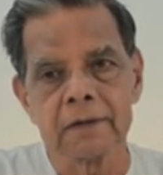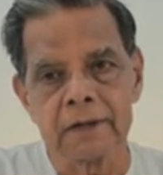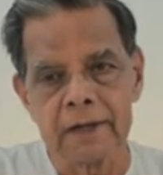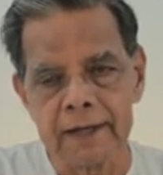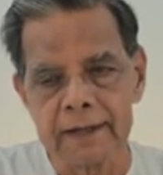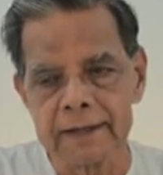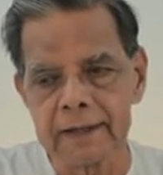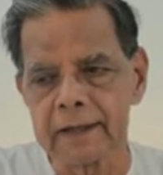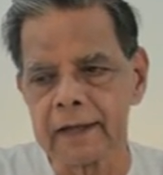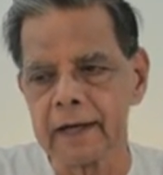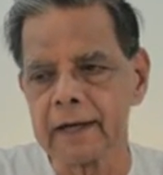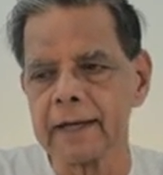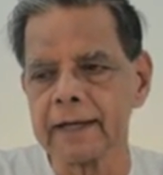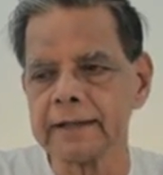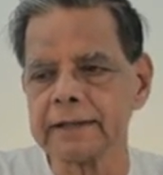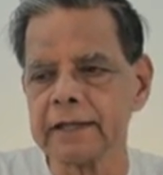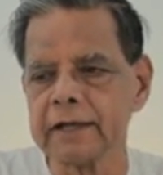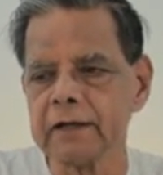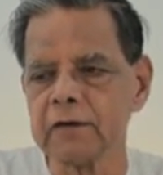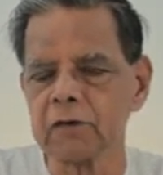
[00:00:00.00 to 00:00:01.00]
There is a
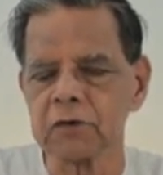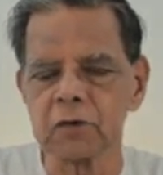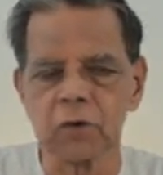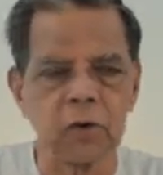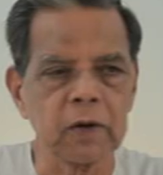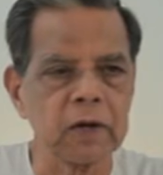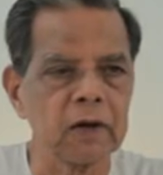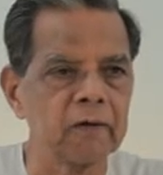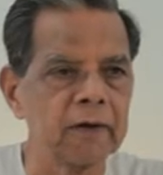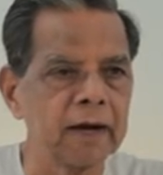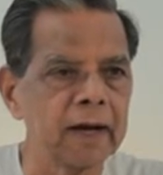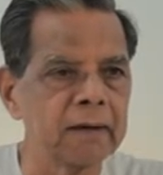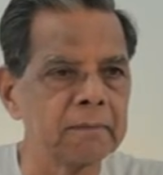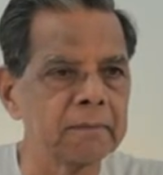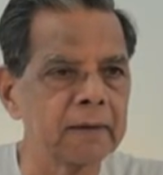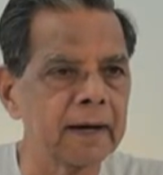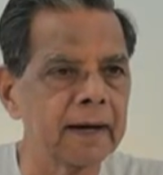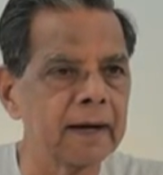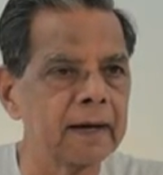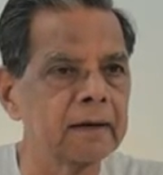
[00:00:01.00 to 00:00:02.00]
tendency of throwing away
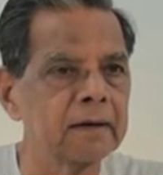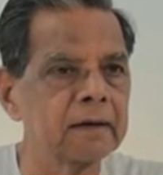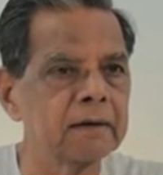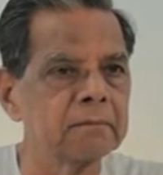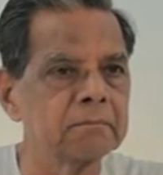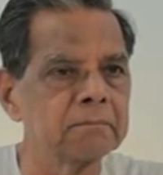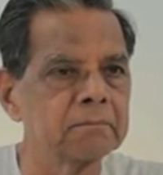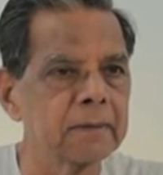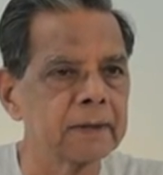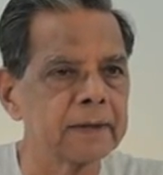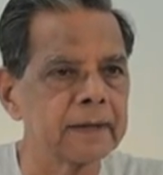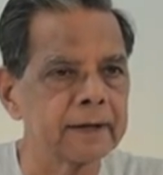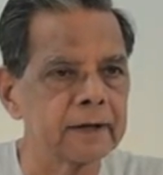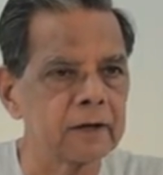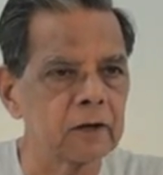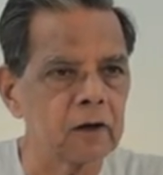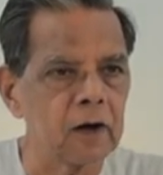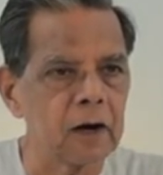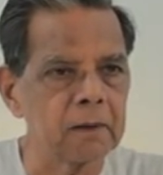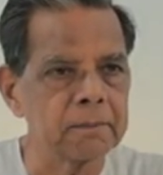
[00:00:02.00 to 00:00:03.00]
mind but it
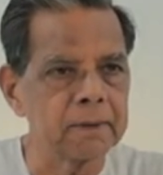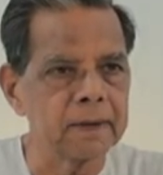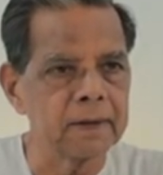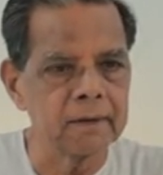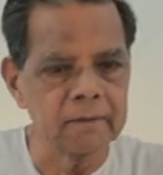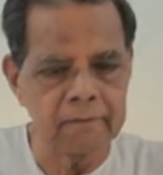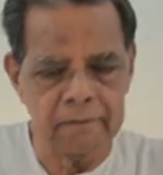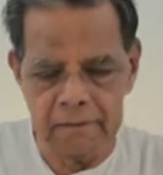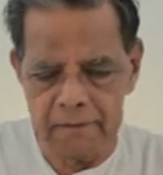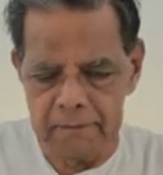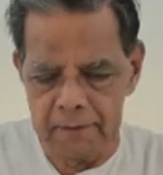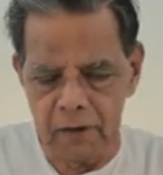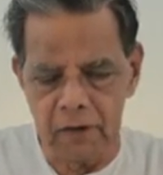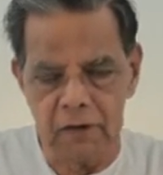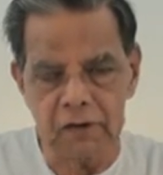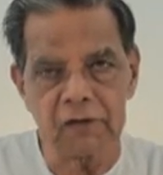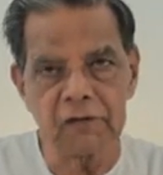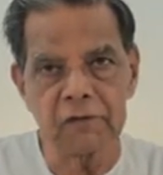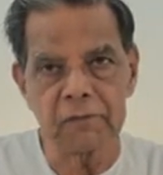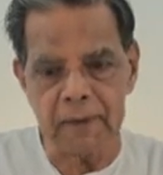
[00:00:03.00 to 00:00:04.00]
cannot be.
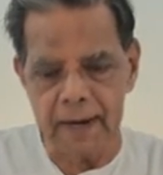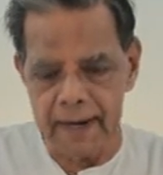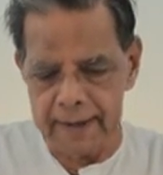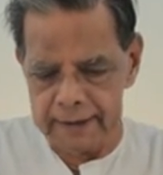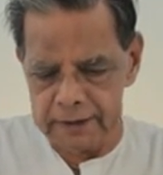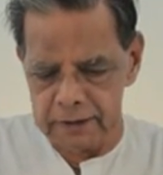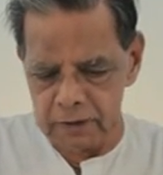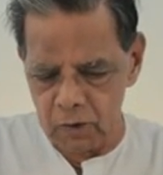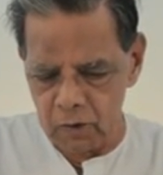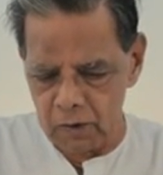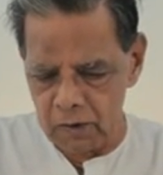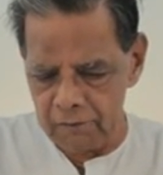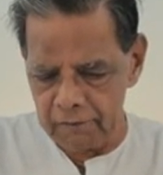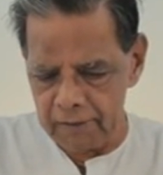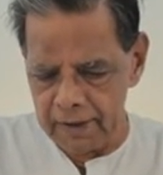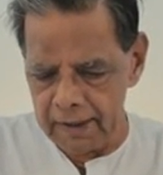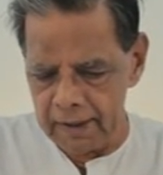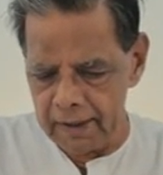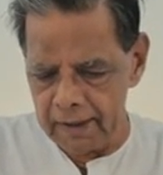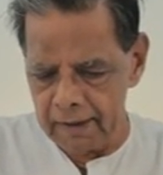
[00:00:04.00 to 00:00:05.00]
Because if mind is thrown
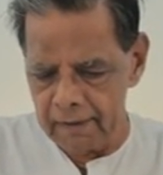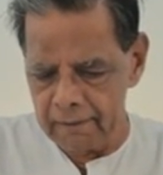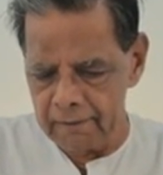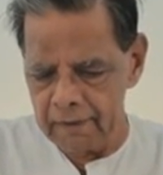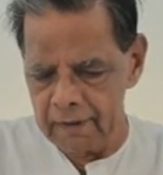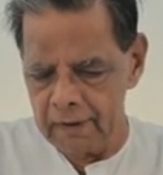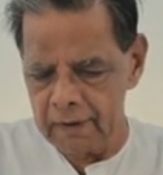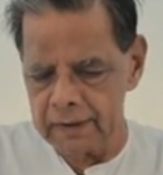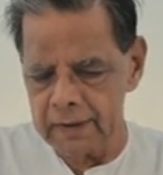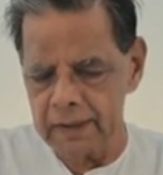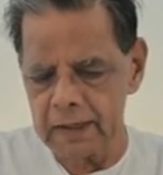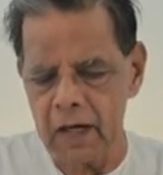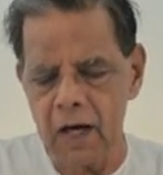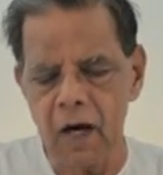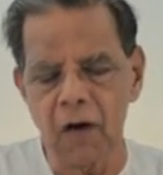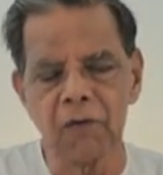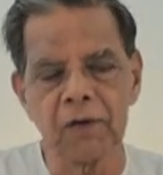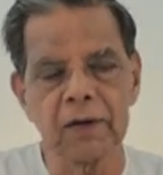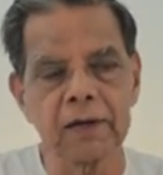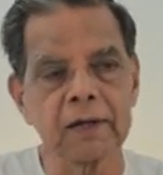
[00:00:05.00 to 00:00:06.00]
away, then
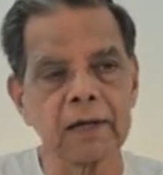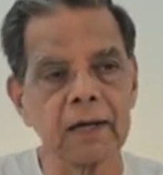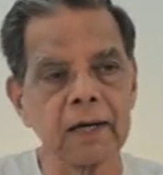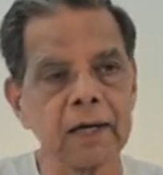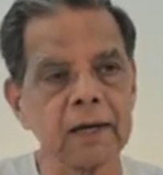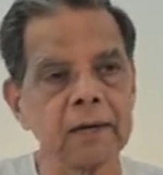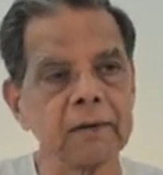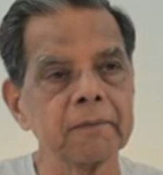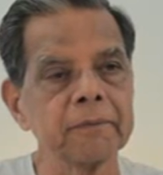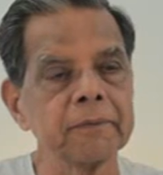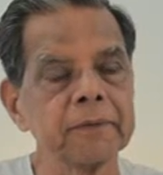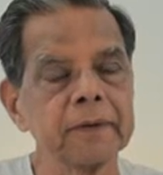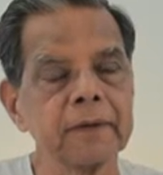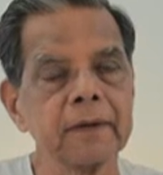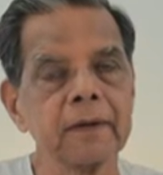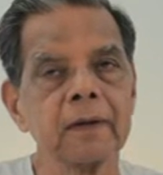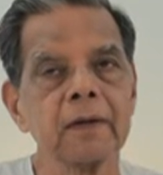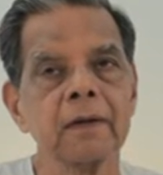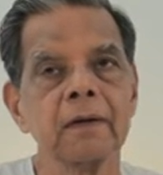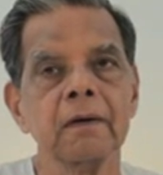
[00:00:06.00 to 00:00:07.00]
how will
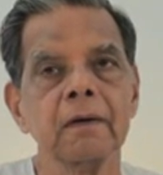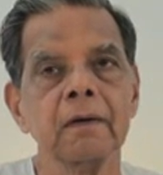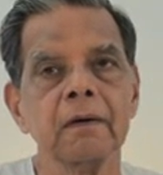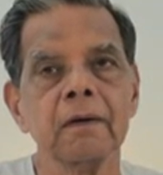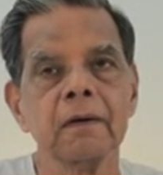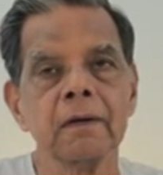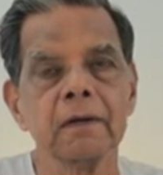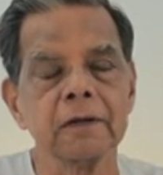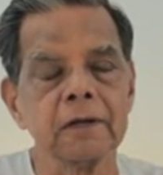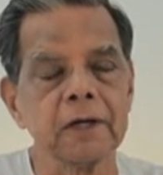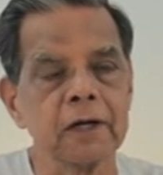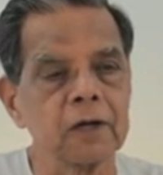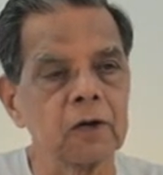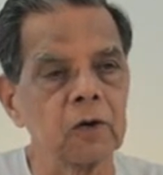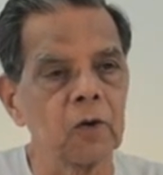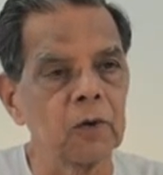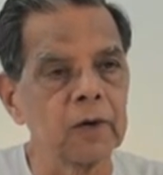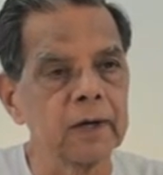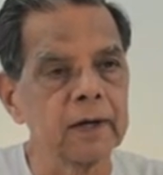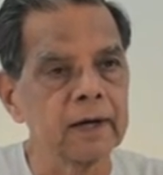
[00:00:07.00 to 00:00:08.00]
come the
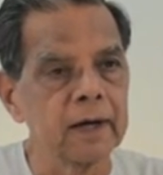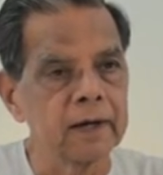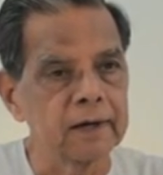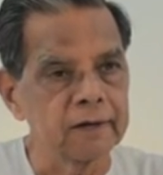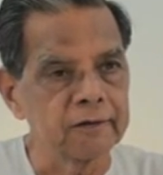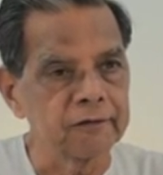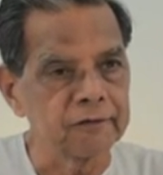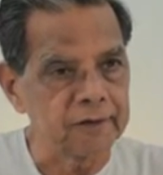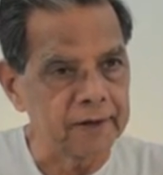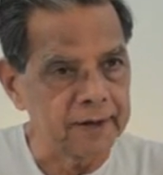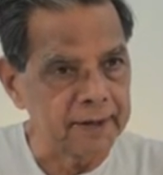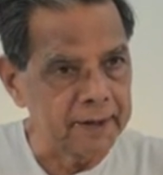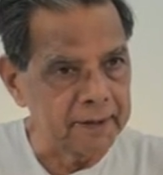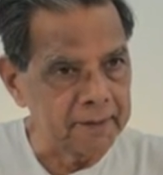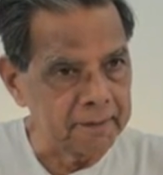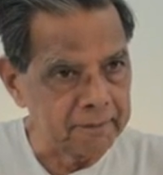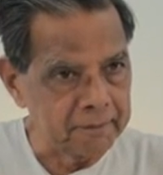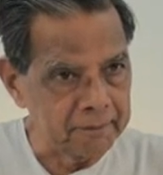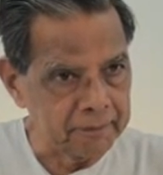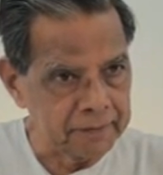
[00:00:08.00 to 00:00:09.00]
glory and the
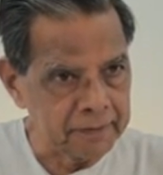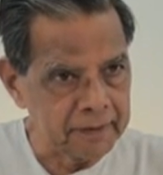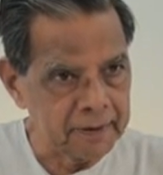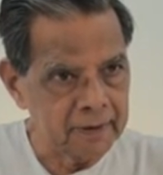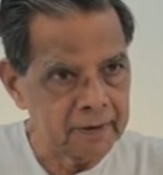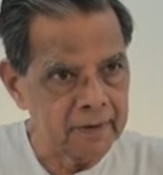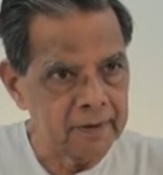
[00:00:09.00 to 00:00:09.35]
flame?